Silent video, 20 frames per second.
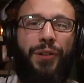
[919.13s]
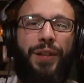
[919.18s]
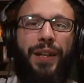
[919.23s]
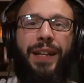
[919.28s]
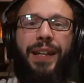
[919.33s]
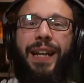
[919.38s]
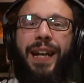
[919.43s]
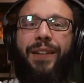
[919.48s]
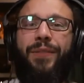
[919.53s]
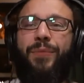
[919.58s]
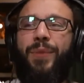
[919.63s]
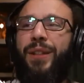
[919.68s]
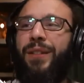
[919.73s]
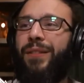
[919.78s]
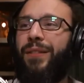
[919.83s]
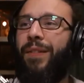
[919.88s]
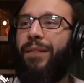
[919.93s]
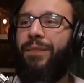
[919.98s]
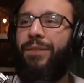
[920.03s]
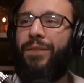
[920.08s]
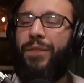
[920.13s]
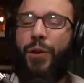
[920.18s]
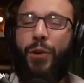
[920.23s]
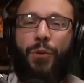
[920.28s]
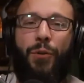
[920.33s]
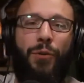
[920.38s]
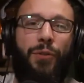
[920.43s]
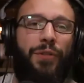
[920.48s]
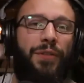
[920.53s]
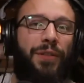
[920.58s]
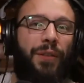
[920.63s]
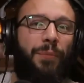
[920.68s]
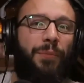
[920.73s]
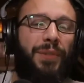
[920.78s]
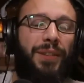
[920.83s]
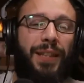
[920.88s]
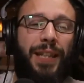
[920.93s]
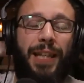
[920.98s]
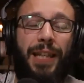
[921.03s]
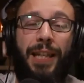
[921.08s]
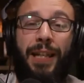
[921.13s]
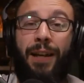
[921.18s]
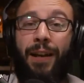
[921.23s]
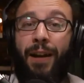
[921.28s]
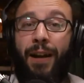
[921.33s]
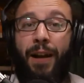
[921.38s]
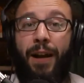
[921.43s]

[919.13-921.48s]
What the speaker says: They gave me some food, some tea.